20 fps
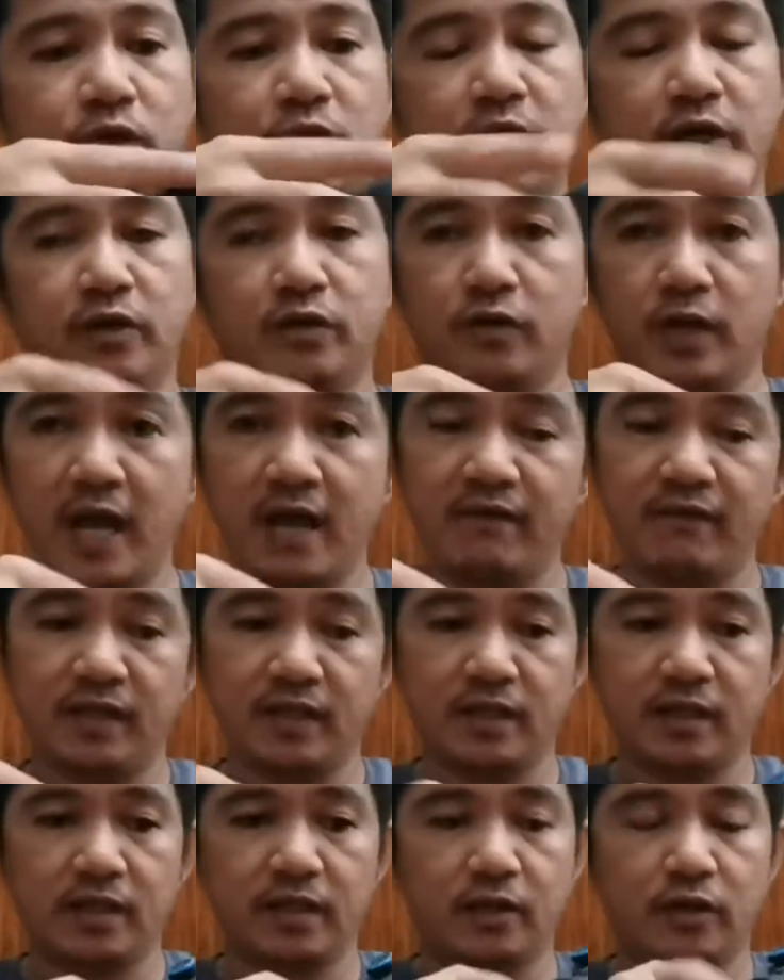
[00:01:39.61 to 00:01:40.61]
There you have
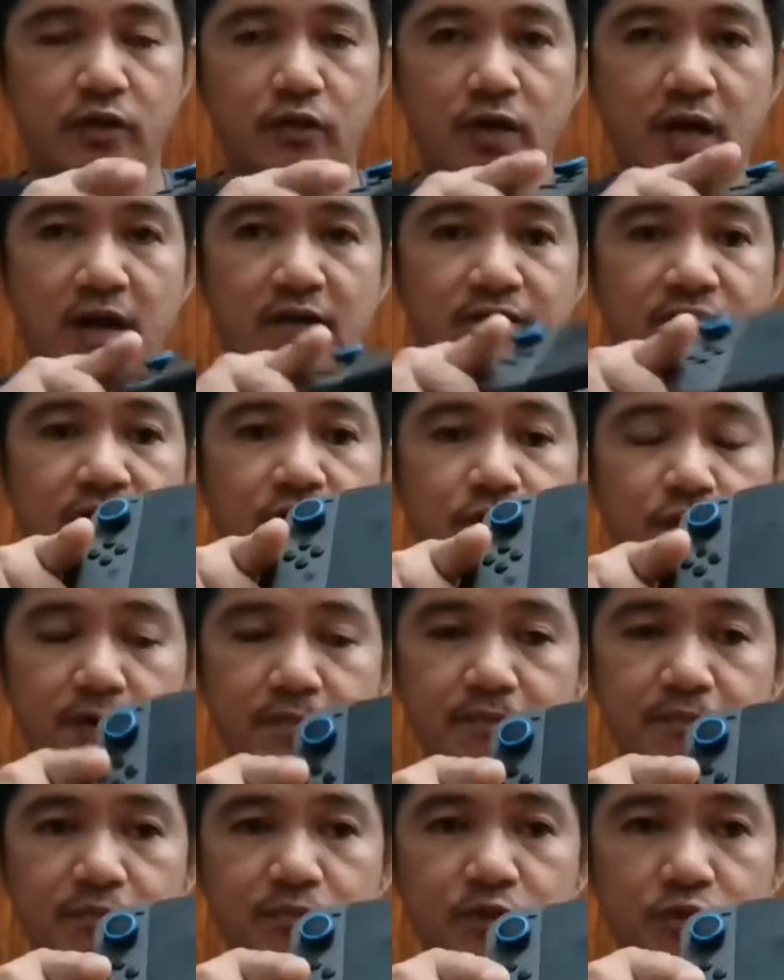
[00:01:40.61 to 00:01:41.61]
it. You have a
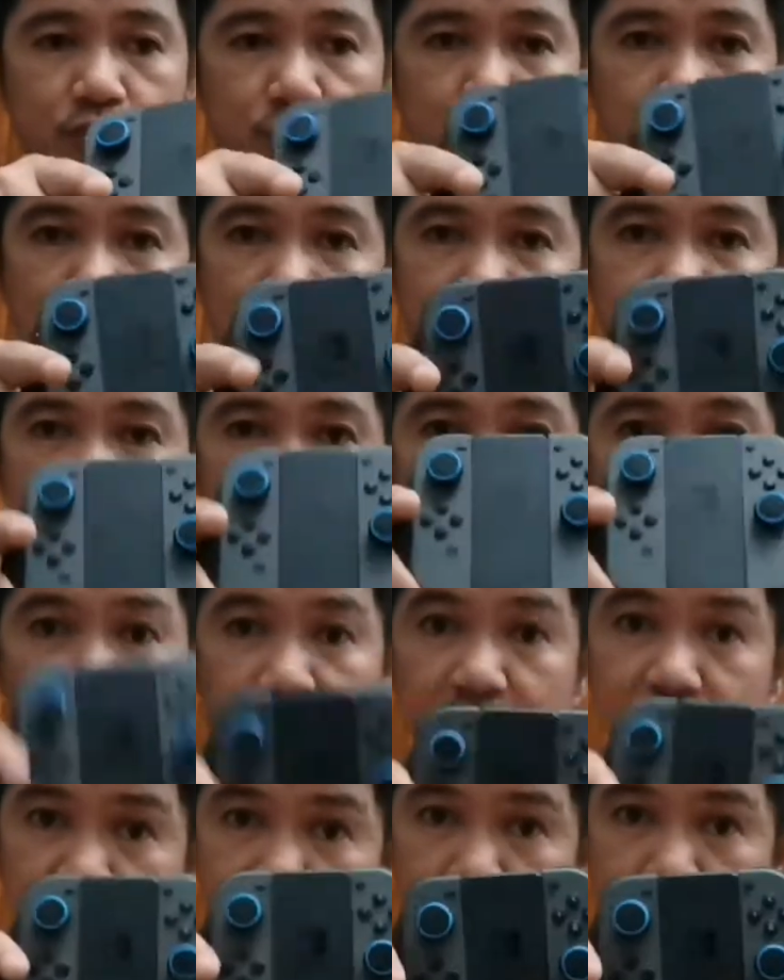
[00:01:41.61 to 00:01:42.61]
grip, so you have a
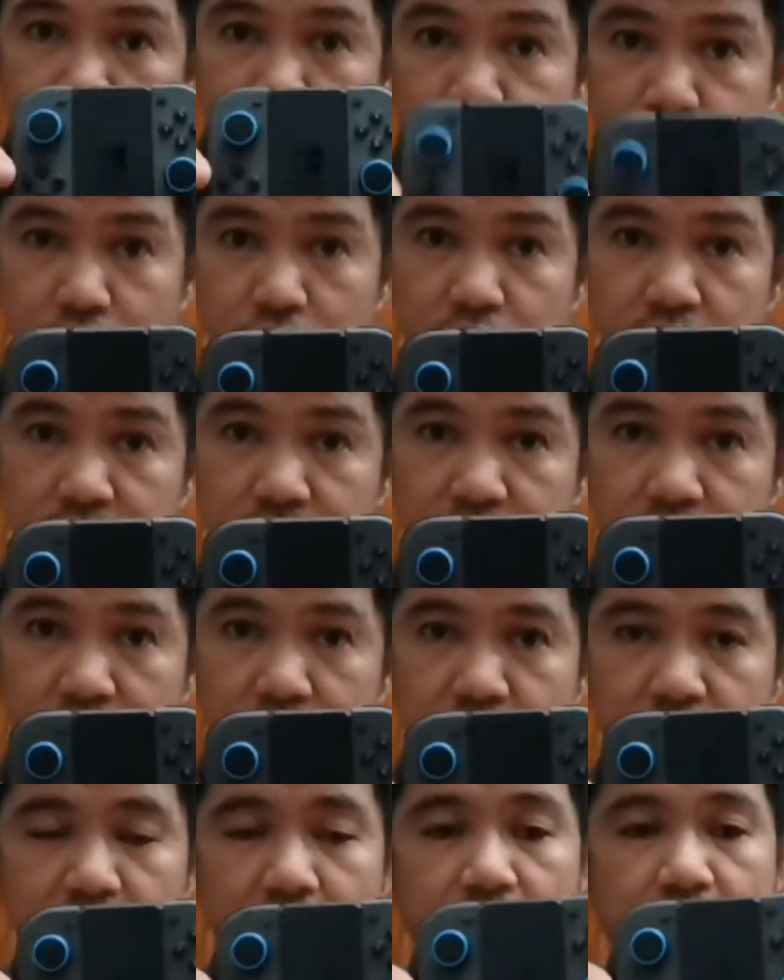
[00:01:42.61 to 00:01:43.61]
wireless controller,
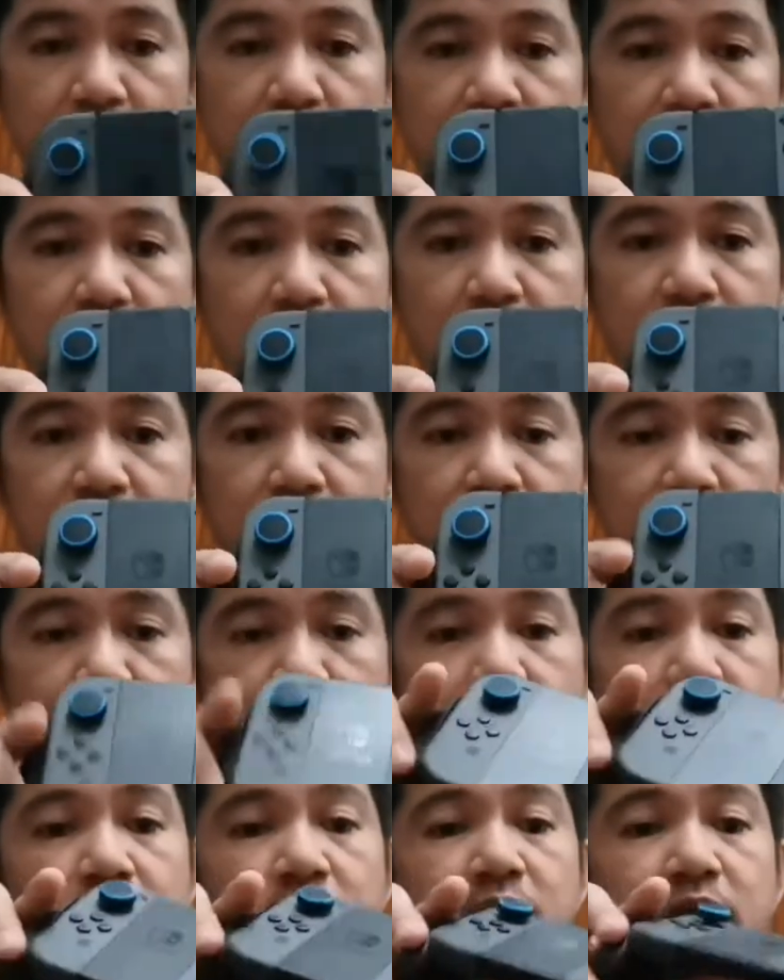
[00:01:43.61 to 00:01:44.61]
and
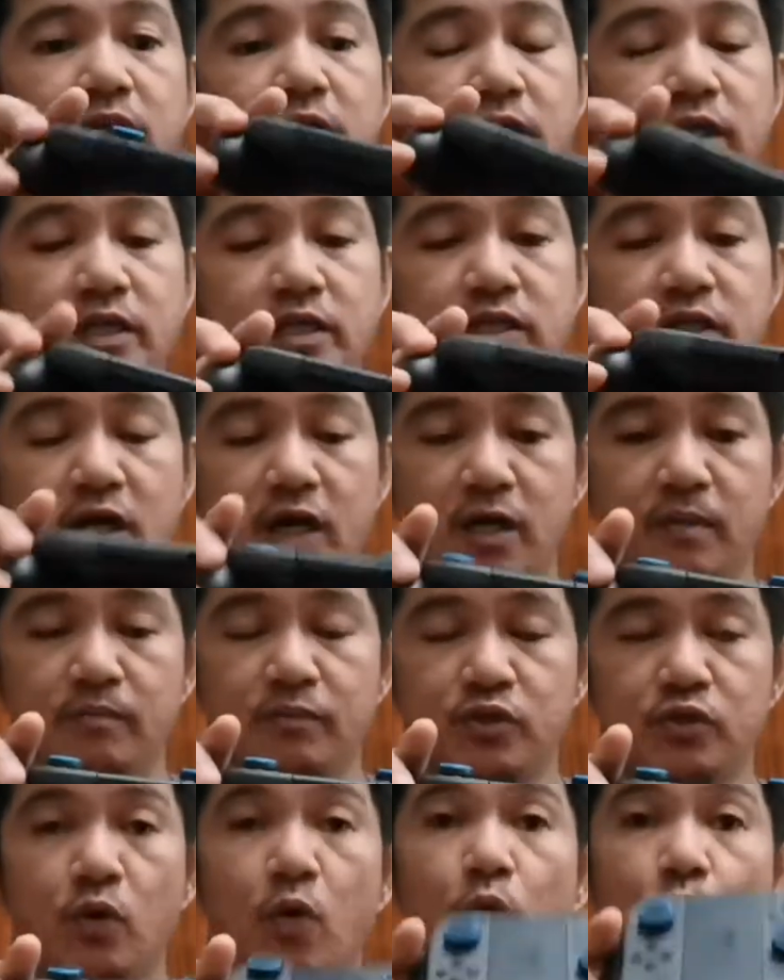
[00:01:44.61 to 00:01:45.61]
this
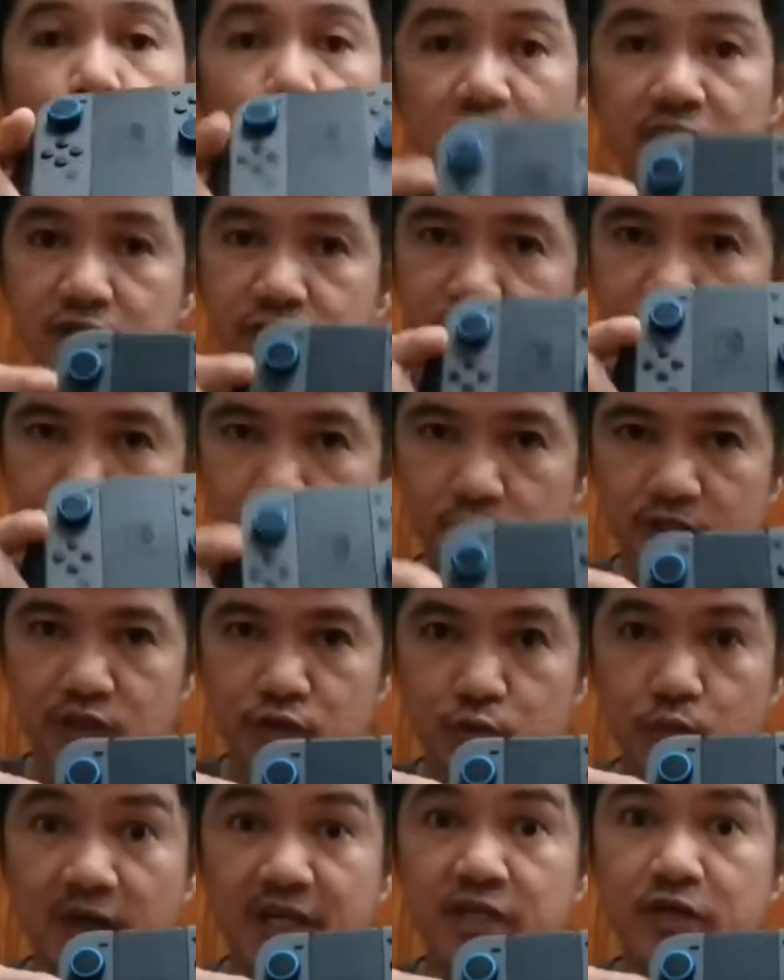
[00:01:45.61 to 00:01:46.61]
comes with your Switch
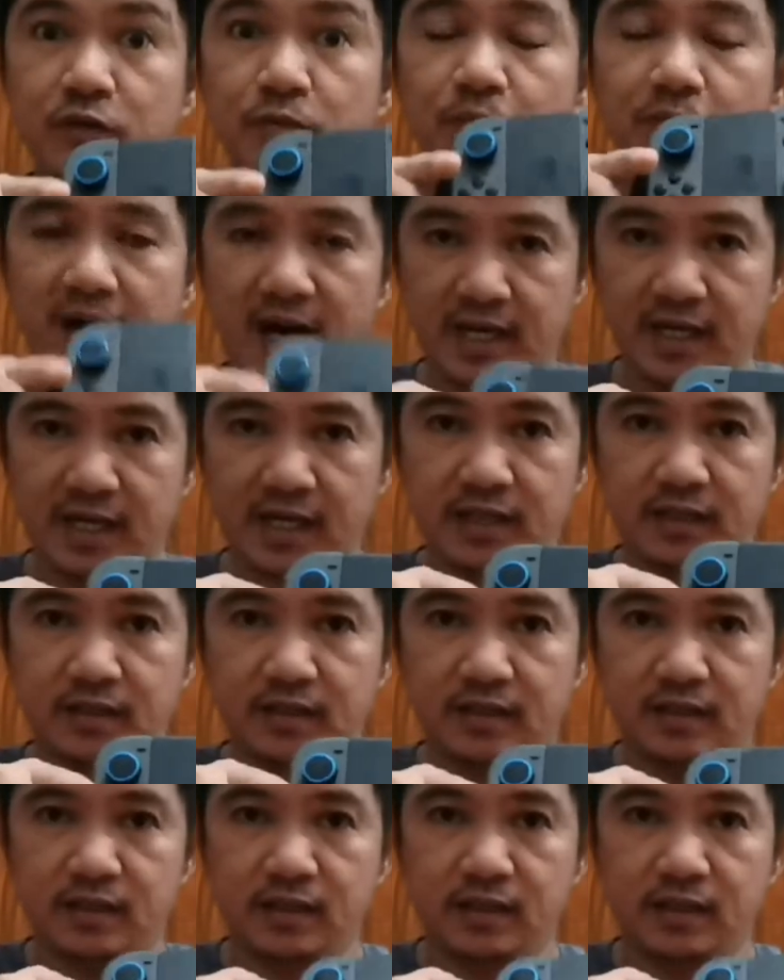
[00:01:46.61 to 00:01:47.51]
when you buy it.